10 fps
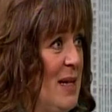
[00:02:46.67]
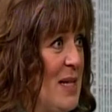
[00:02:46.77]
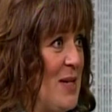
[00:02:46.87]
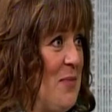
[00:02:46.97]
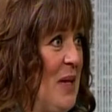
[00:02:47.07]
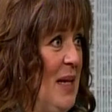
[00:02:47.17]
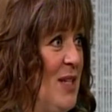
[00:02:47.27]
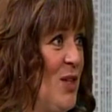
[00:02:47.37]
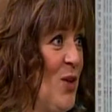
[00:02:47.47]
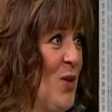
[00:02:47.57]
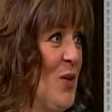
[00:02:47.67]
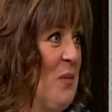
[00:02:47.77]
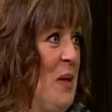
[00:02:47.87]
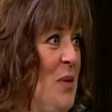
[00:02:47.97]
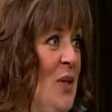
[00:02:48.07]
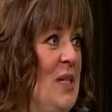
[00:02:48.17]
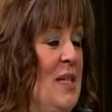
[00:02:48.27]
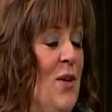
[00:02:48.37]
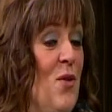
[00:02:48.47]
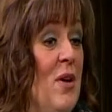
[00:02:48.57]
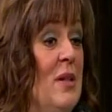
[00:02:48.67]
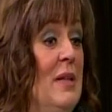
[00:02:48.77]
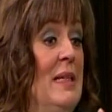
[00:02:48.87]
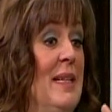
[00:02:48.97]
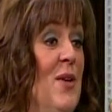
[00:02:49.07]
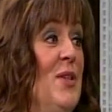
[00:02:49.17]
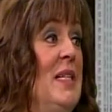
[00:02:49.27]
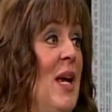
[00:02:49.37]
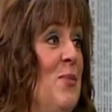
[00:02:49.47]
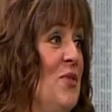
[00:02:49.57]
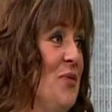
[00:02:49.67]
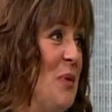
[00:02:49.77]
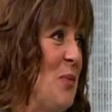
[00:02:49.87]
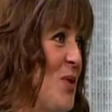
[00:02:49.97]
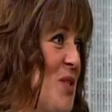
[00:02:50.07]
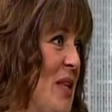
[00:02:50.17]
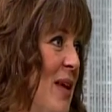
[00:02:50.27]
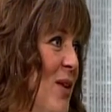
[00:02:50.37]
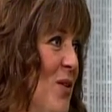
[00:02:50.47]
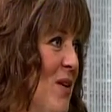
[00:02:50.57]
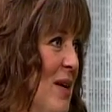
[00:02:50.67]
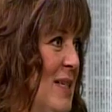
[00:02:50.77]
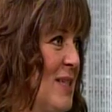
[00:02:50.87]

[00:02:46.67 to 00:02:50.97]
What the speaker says: somebody at dinner, or maybe you could sit across, down the table from the person that you're not,